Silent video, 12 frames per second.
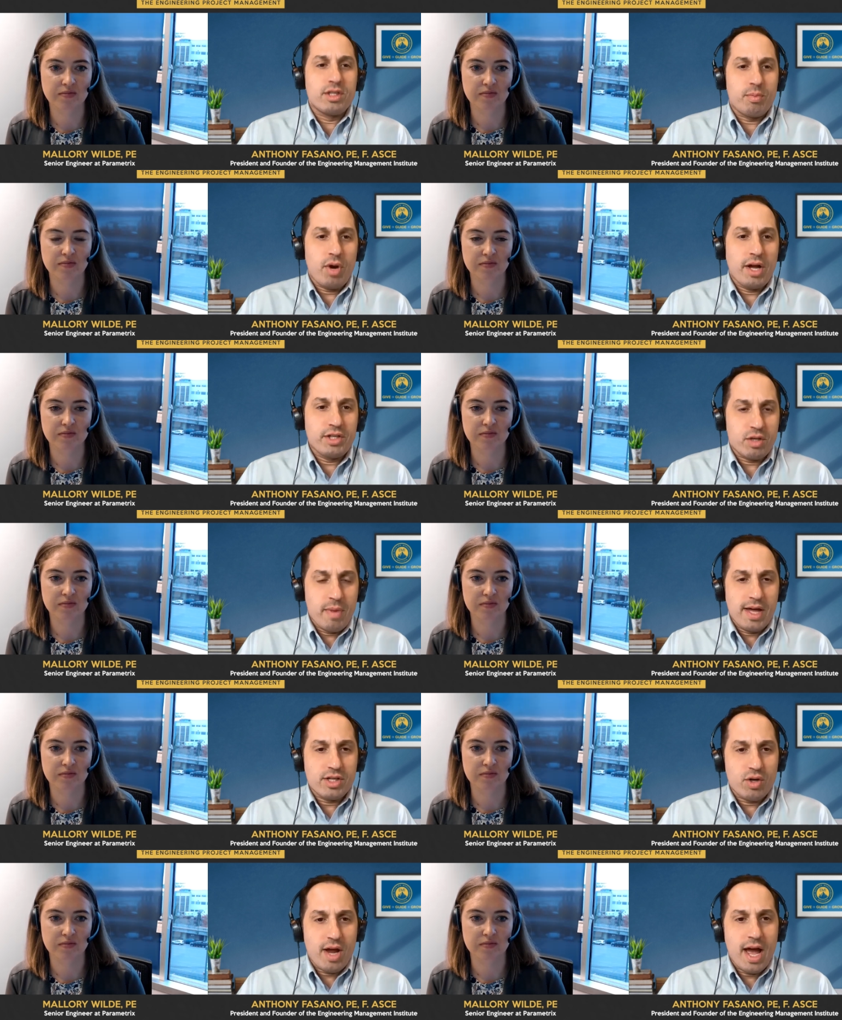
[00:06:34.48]
Speaker 1: as a project
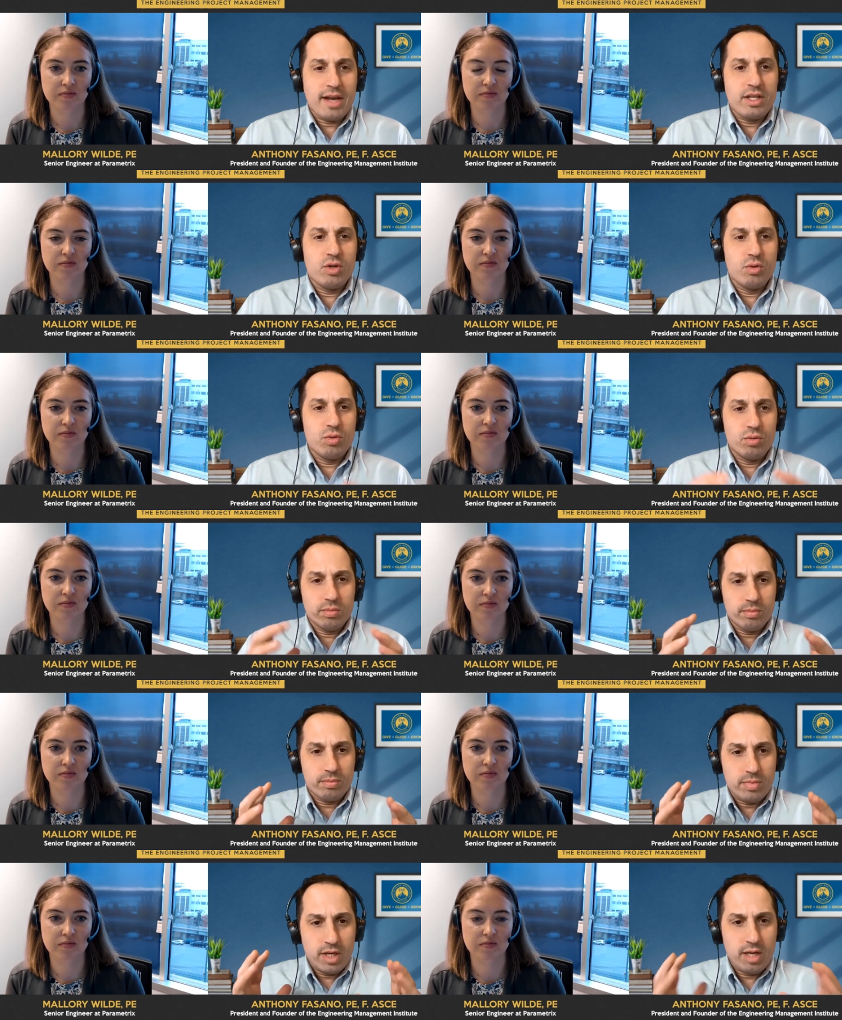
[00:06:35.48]
manager, how do you
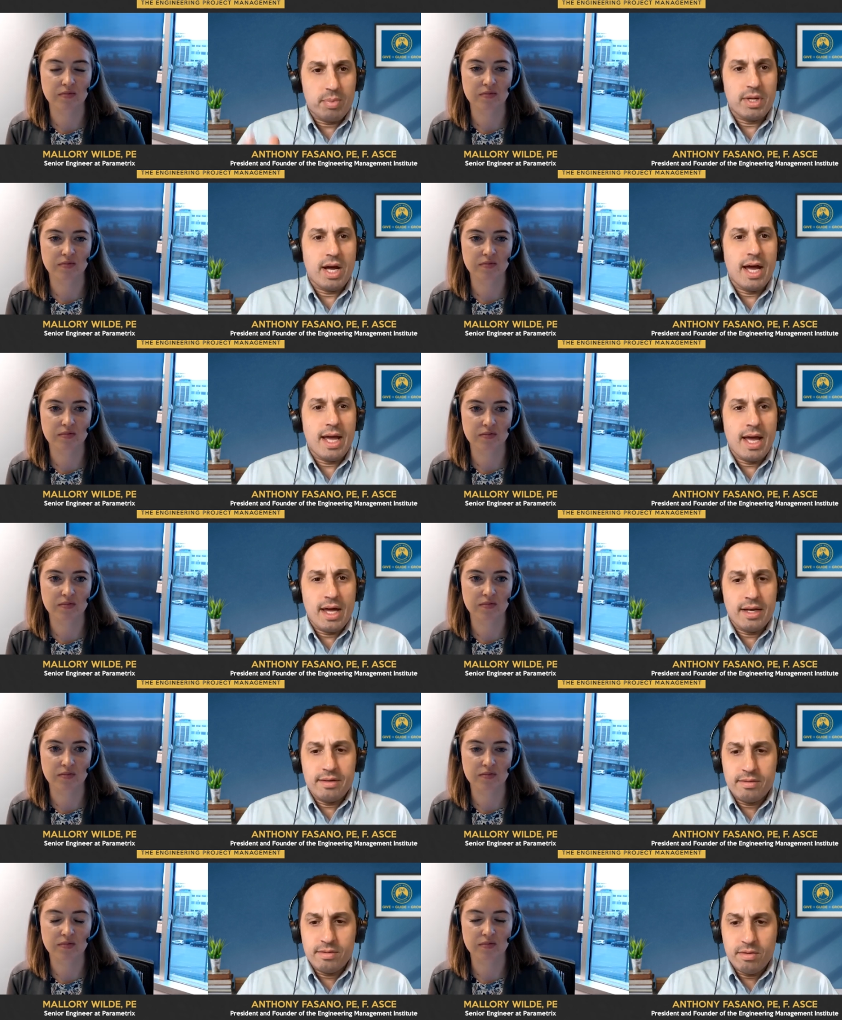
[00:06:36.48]
keep an eye
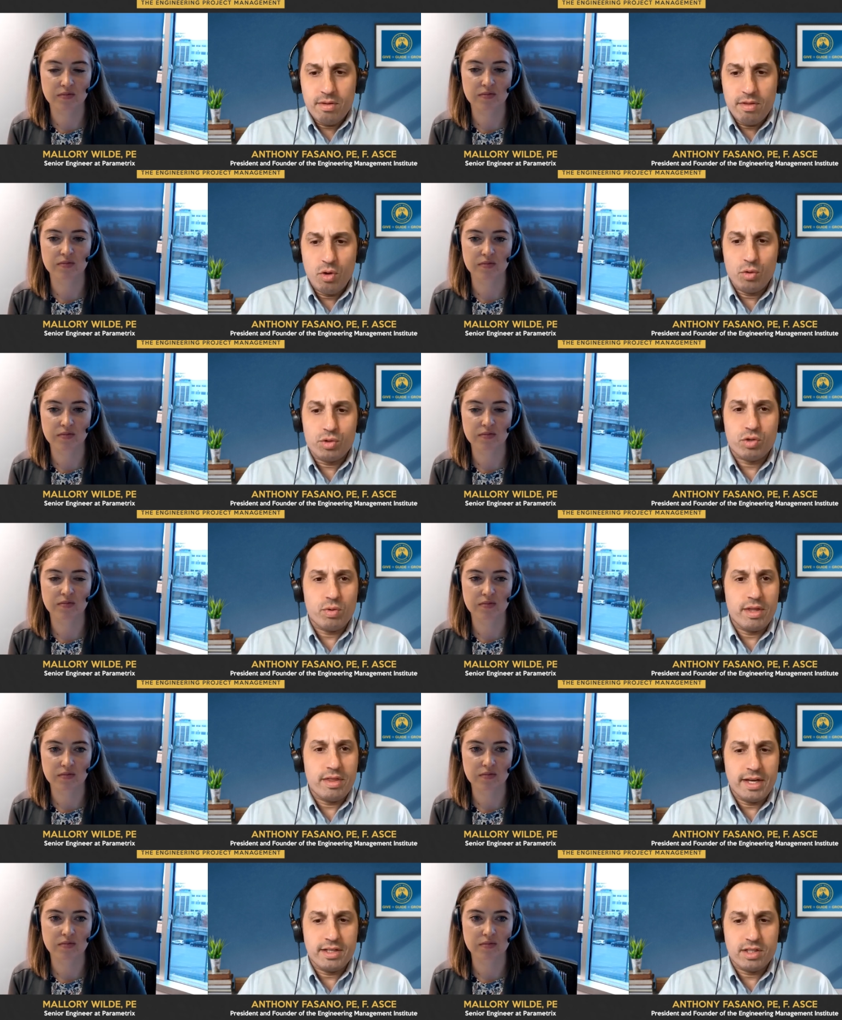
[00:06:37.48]
on those three
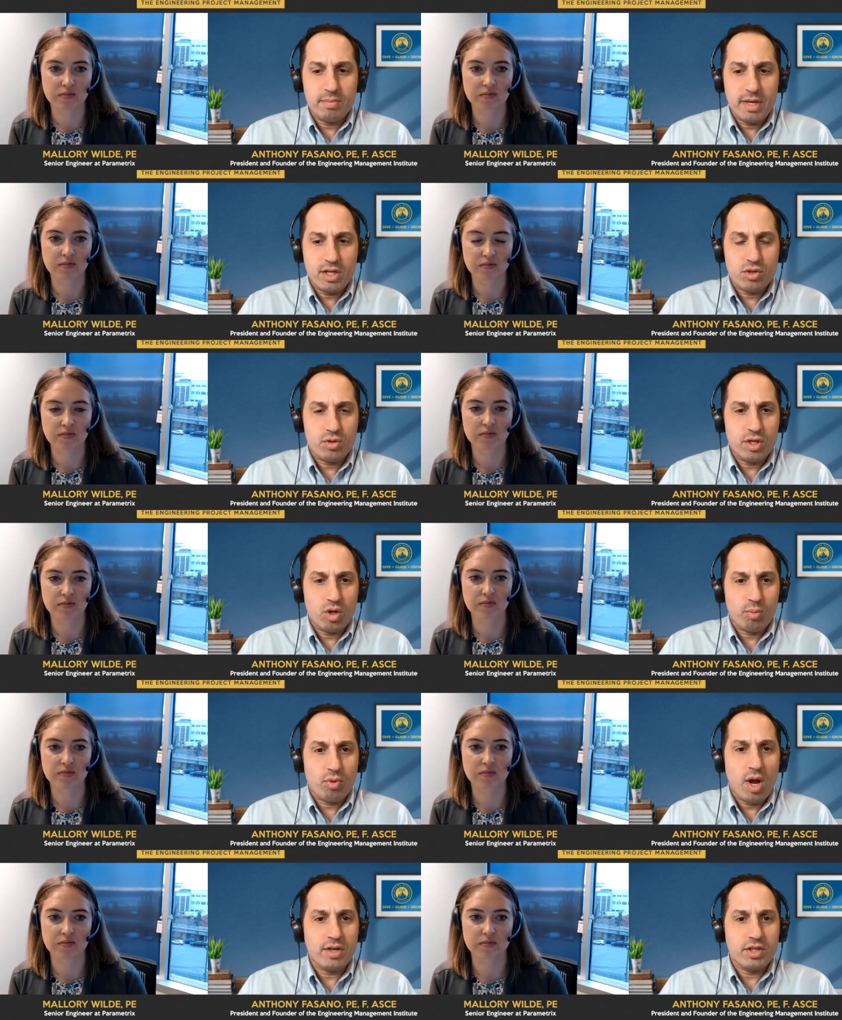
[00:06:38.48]
things and make sure that your
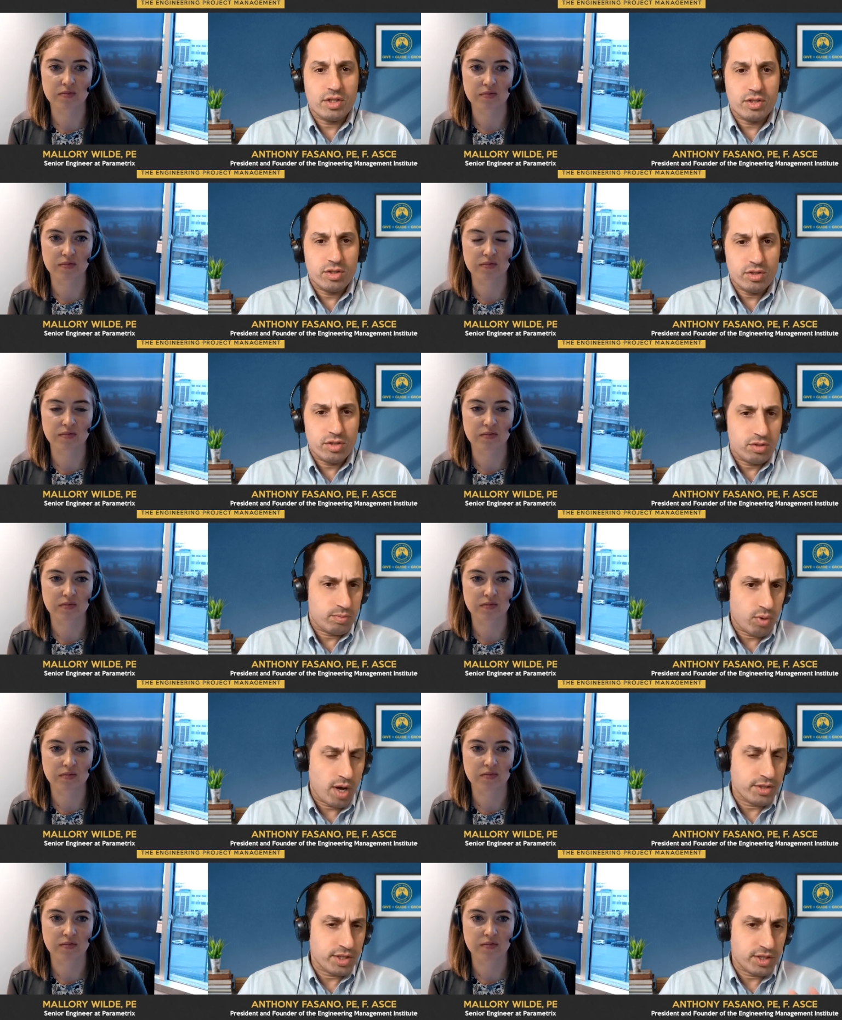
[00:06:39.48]
projects are,
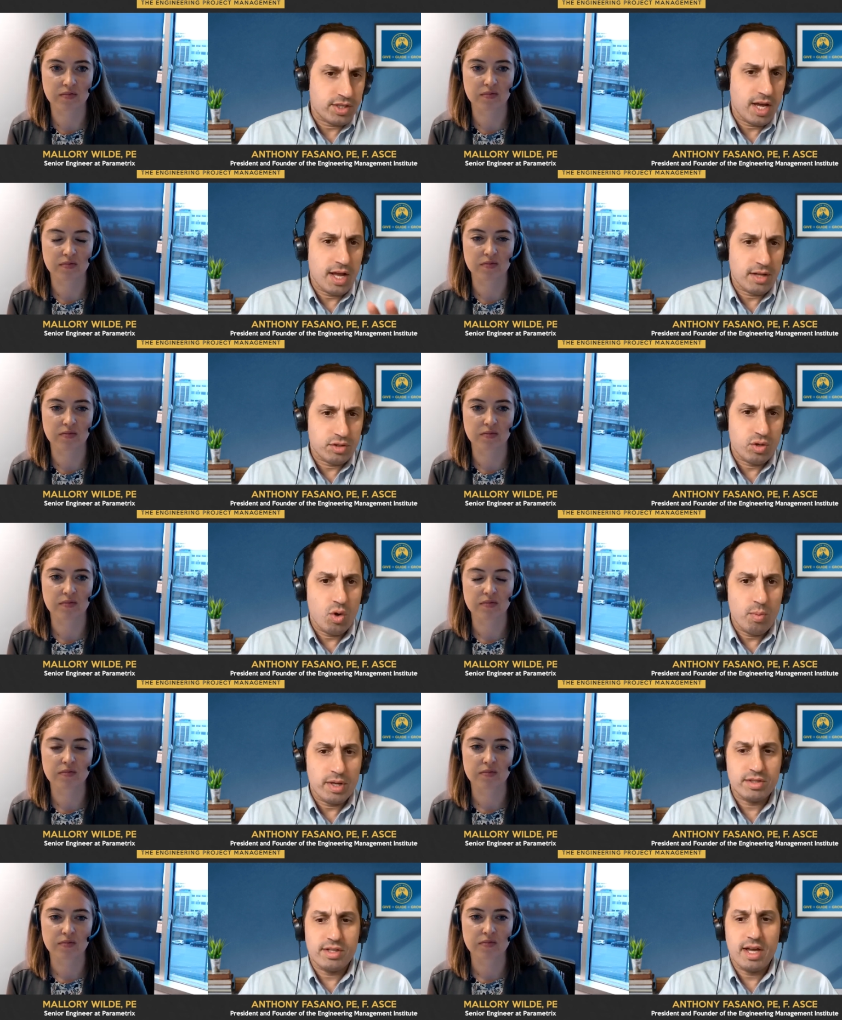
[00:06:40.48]
projects stay on scope,
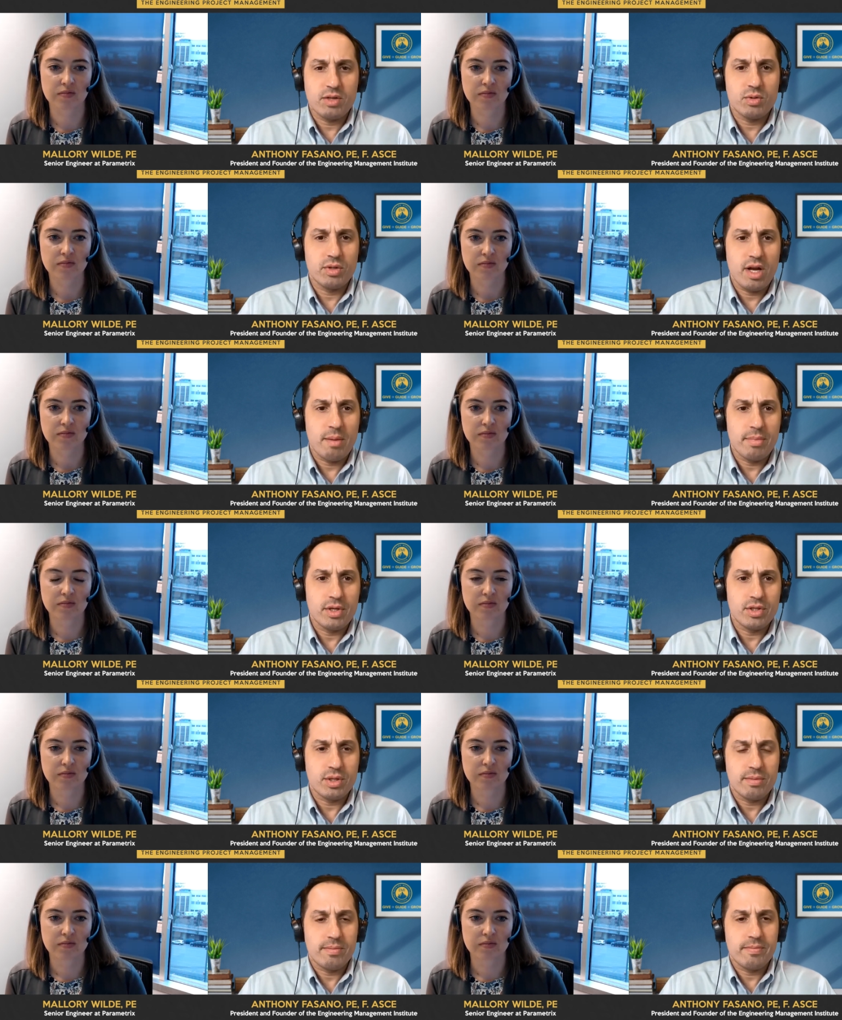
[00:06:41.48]
on schedule, and on
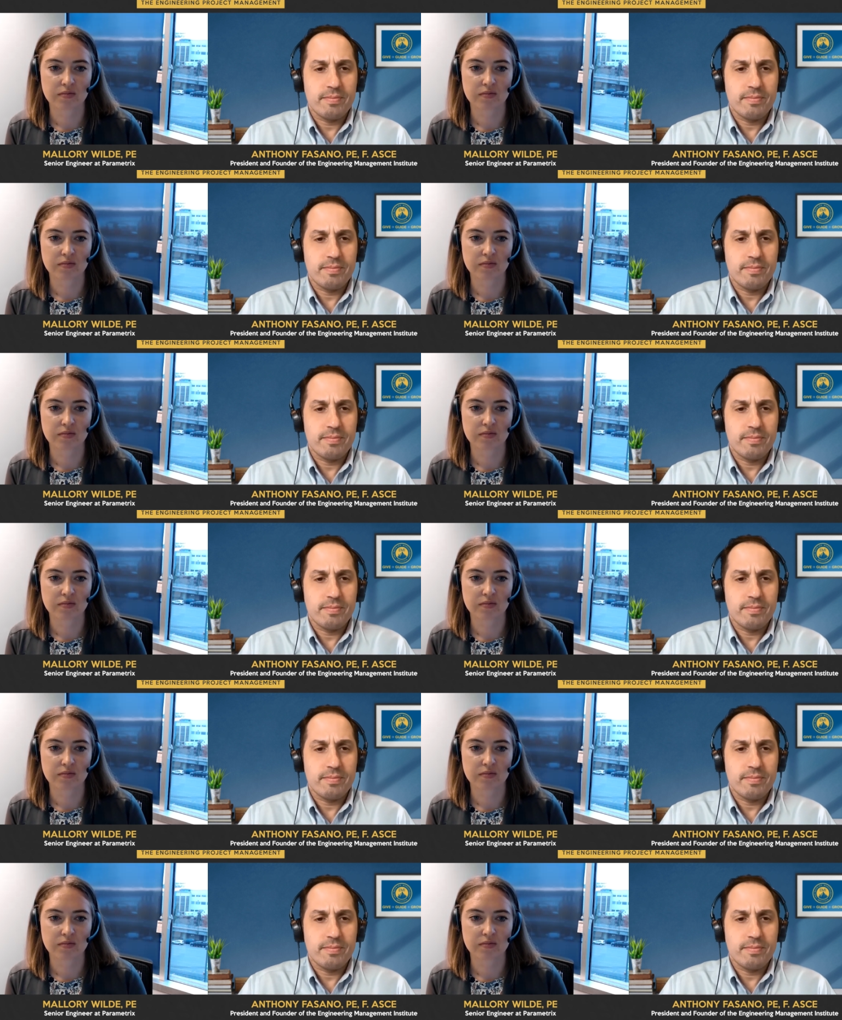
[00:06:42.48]
budget?